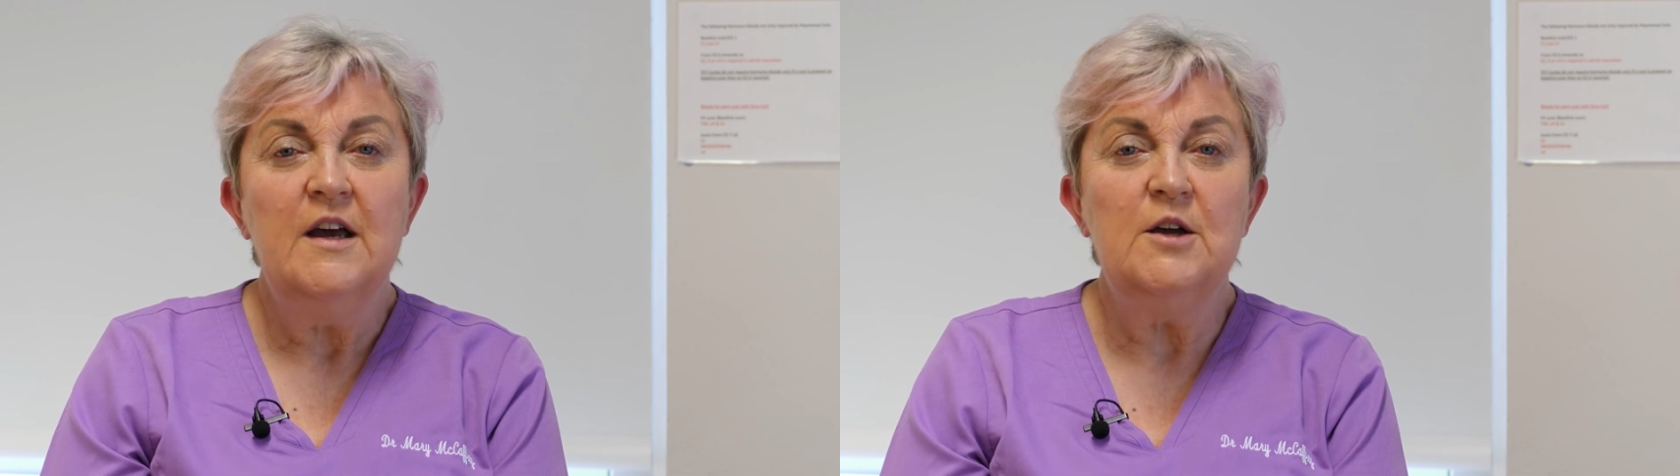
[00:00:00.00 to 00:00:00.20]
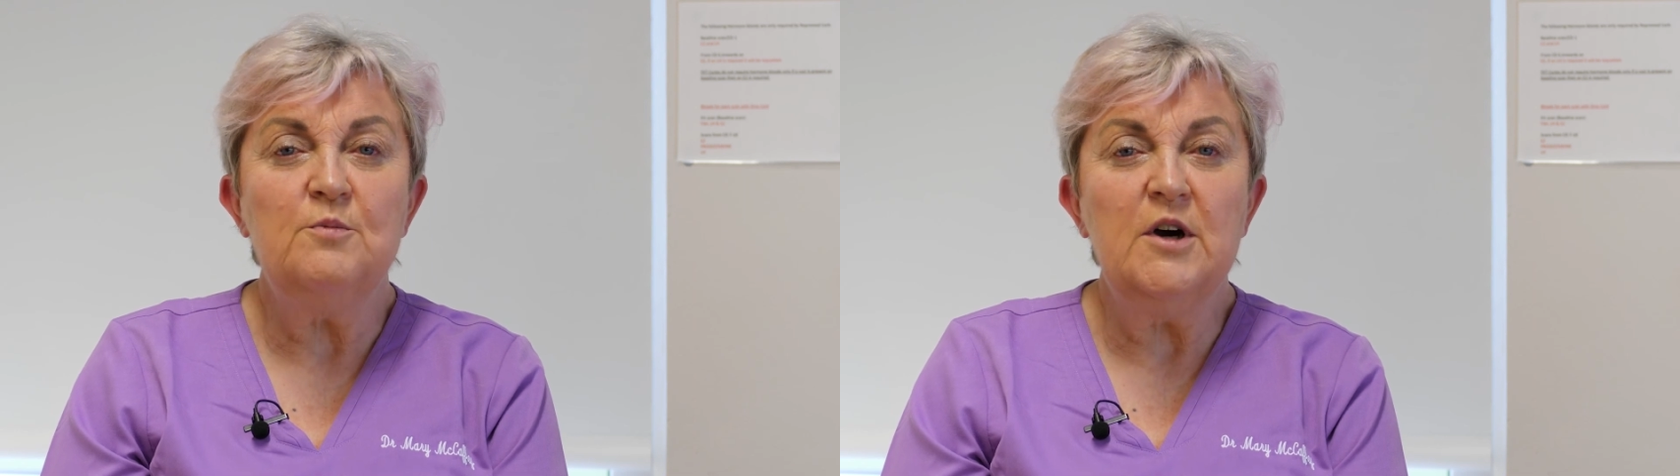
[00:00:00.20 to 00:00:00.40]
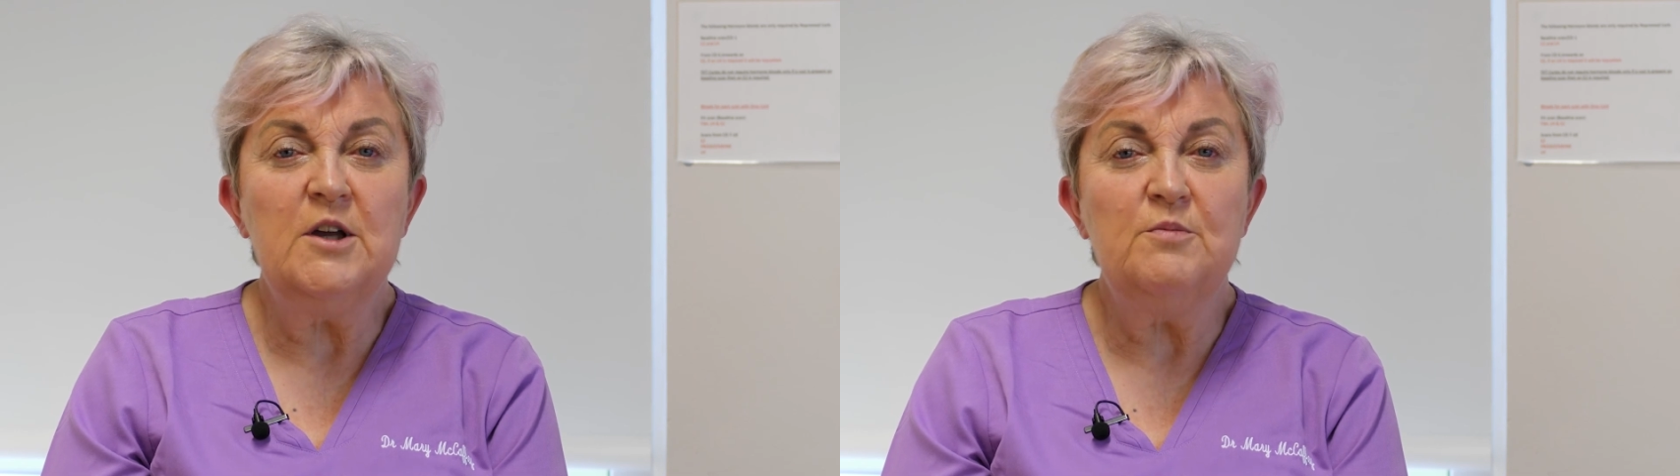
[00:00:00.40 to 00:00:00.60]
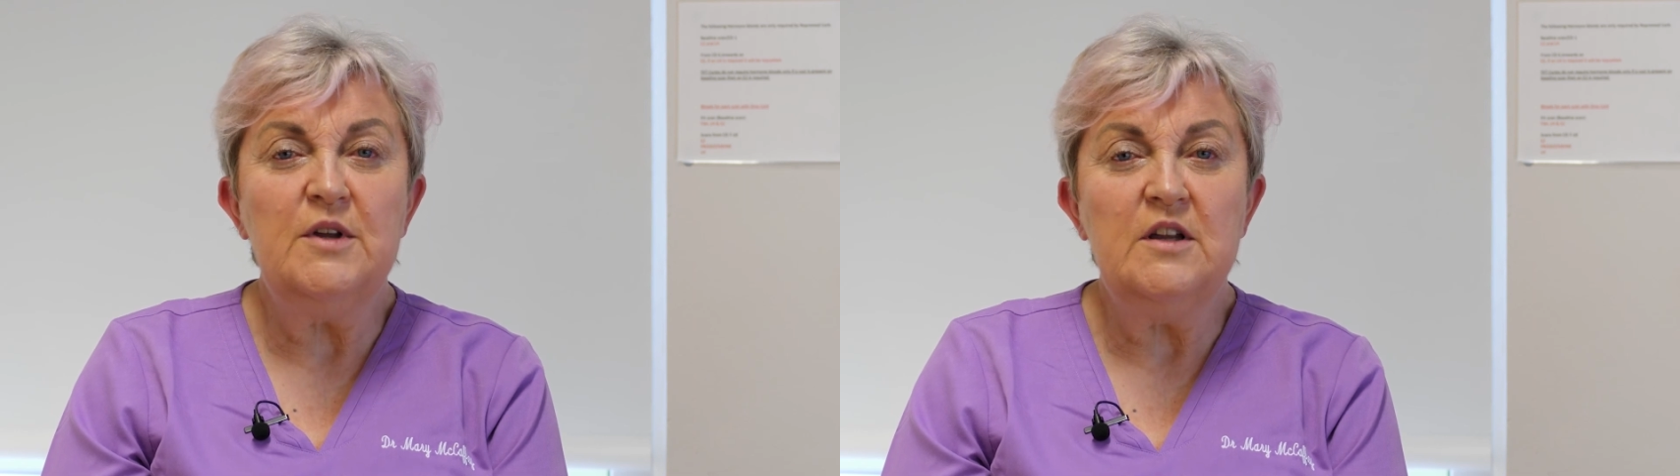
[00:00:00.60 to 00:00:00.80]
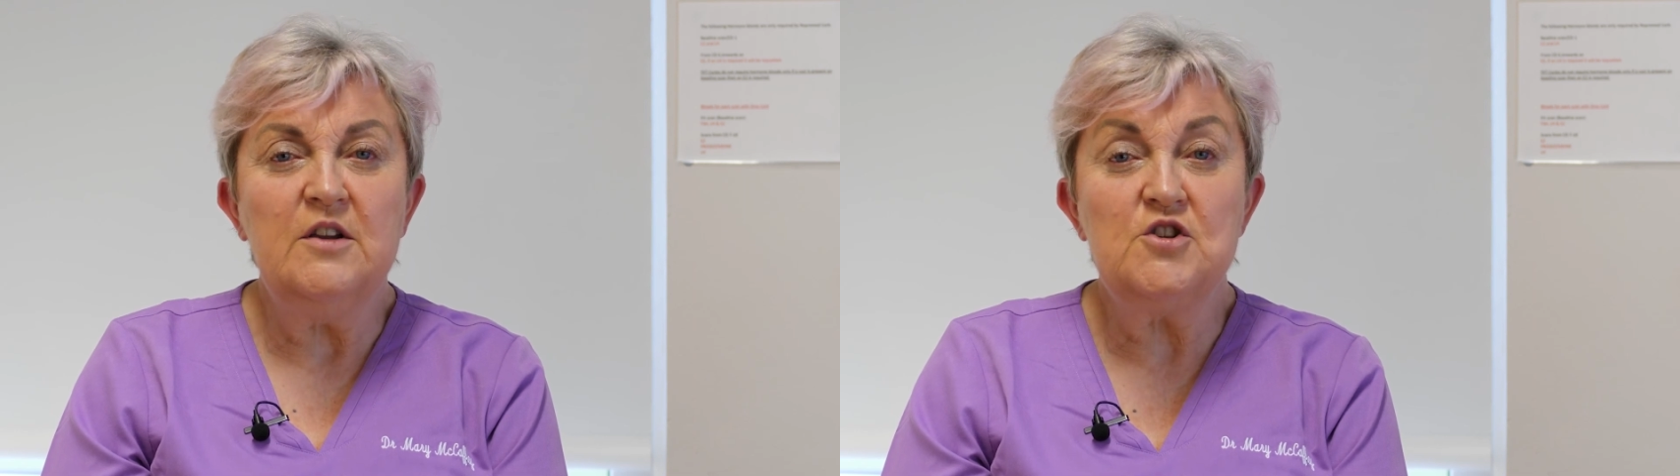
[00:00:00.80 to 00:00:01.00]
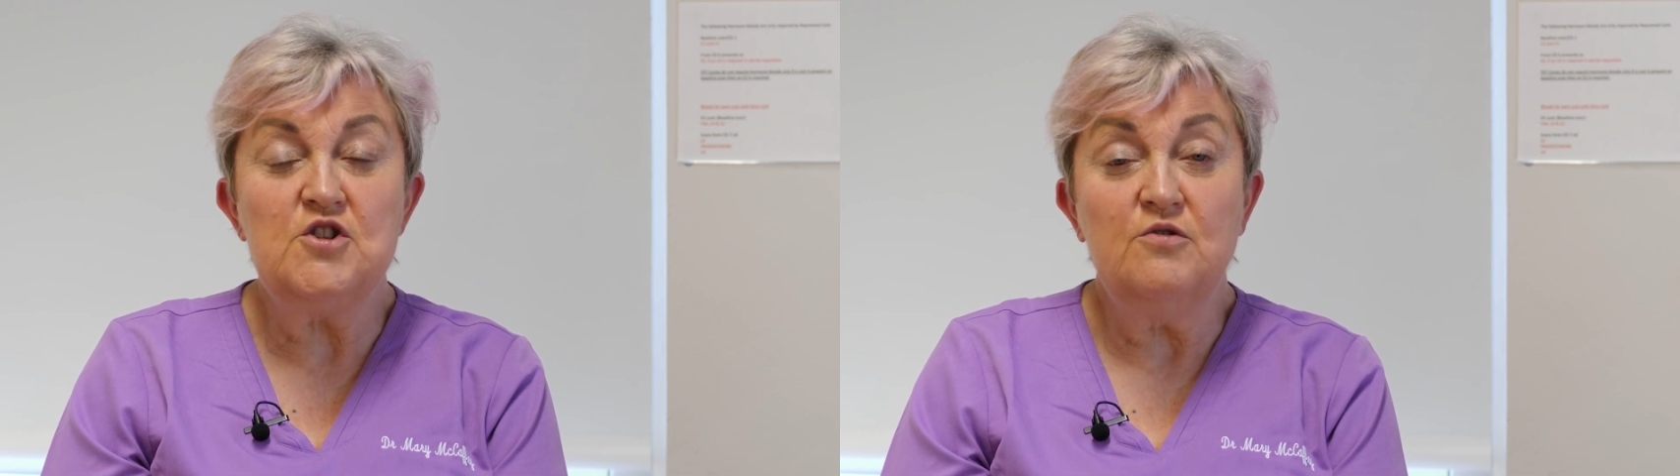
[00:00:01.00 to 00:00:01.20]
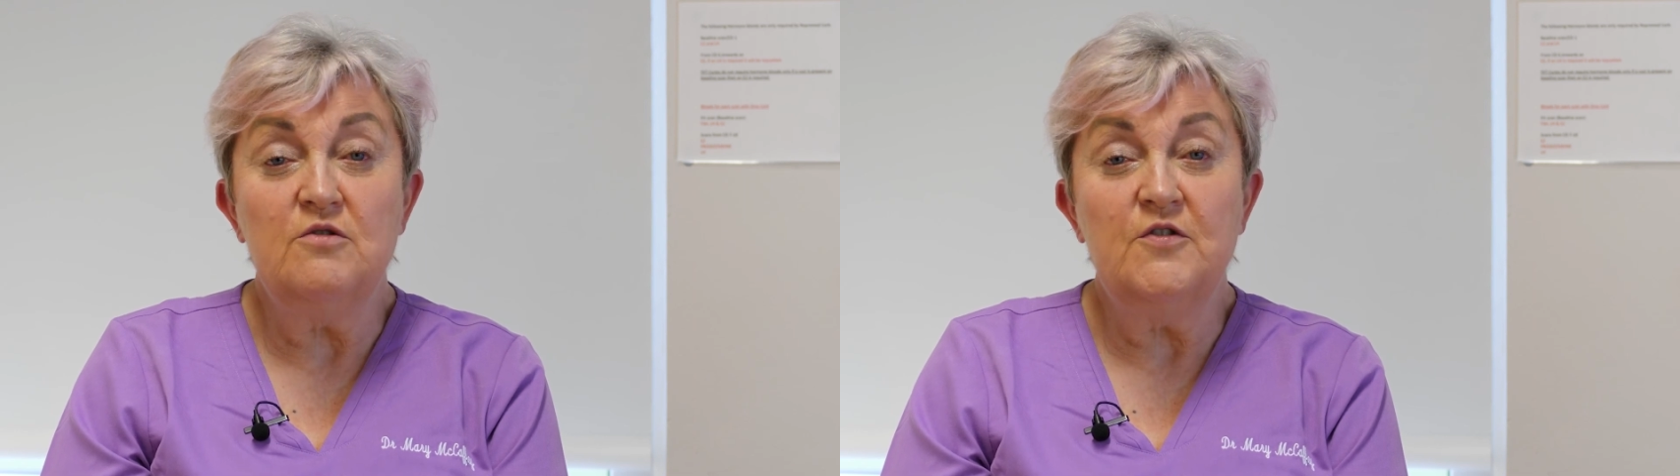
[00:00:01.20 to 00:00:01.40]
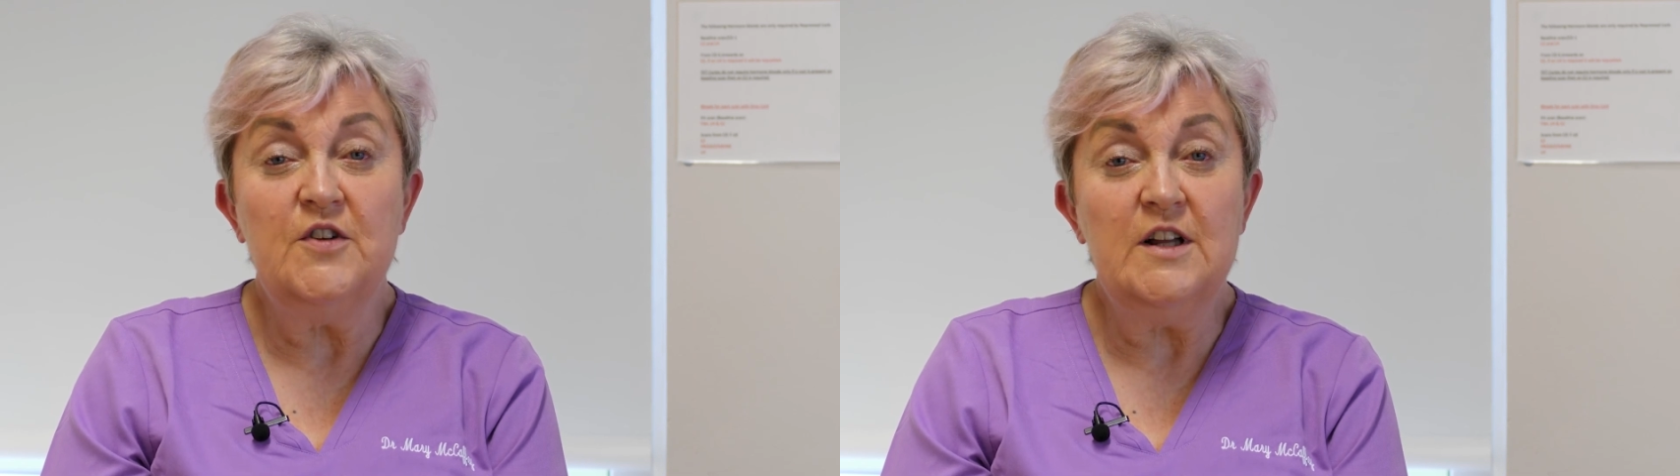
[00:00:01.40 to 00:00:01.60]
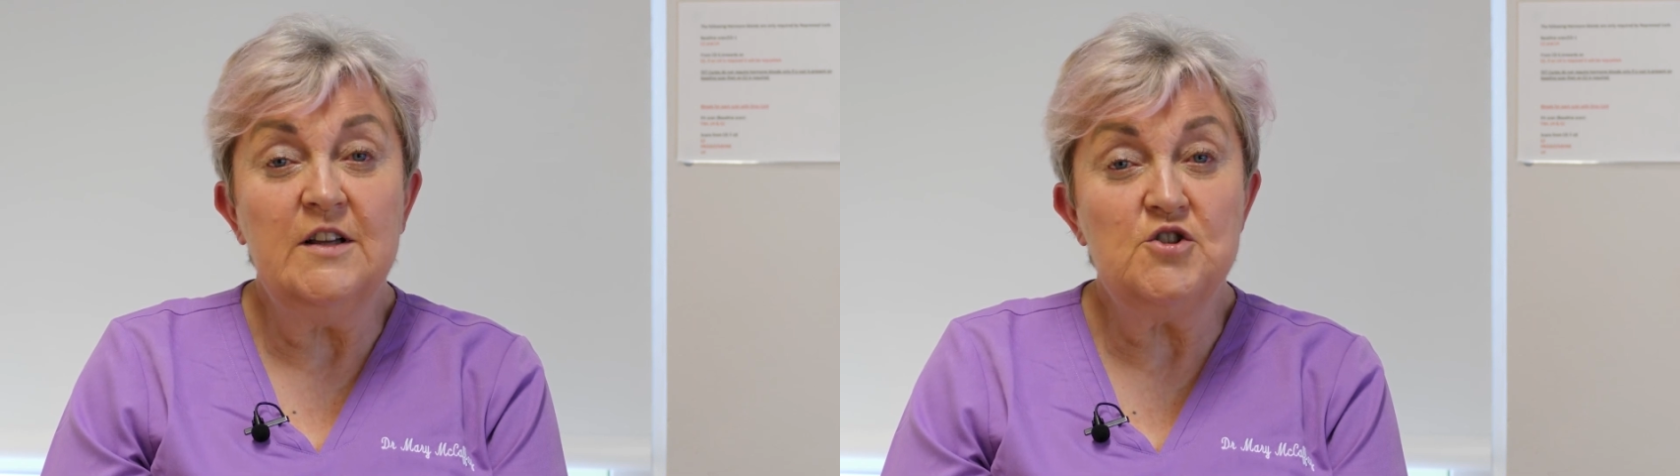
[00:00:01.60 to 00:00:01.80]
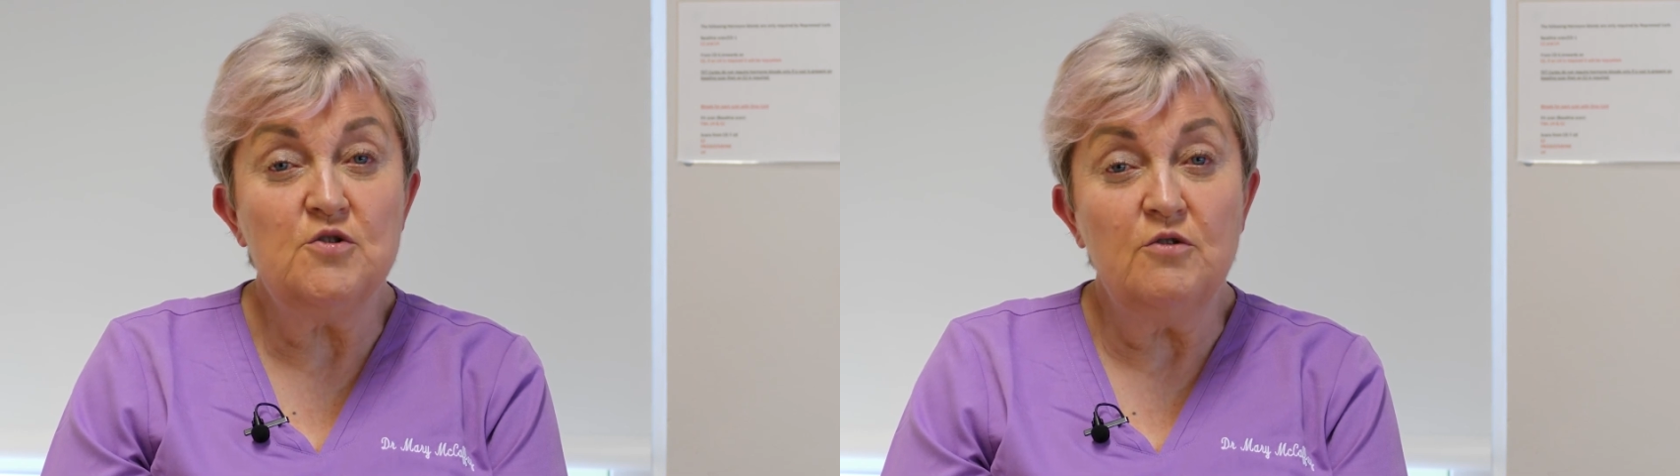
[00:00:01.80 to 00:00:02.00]
It might be that you feel
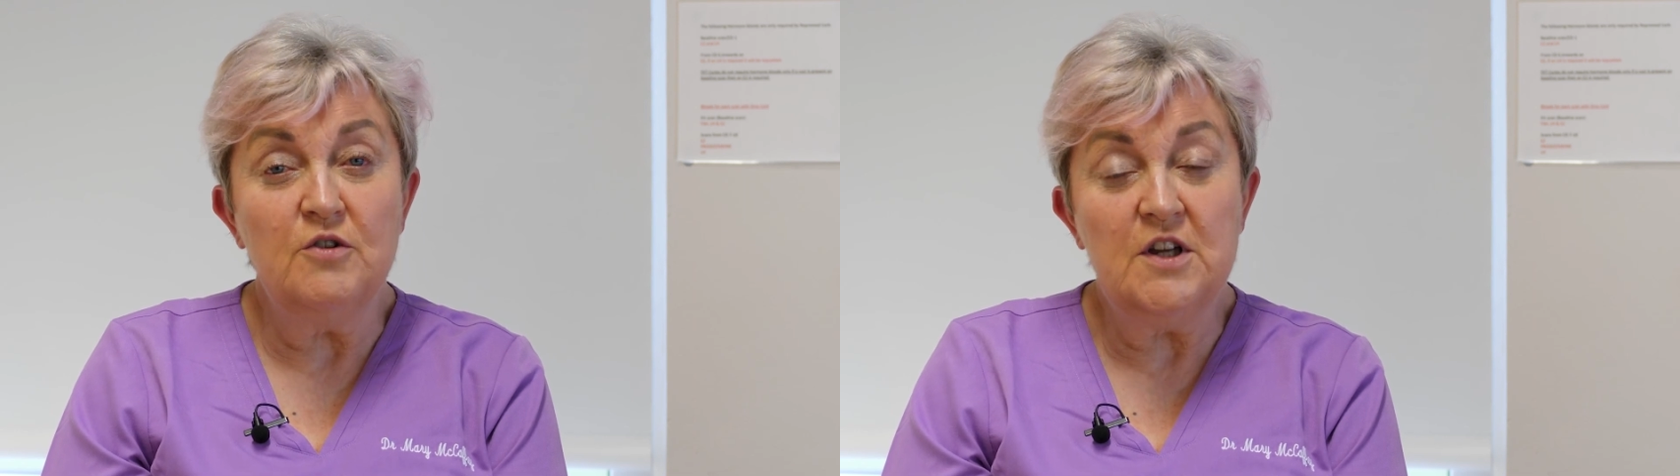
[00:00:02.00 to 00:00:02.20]
that you're going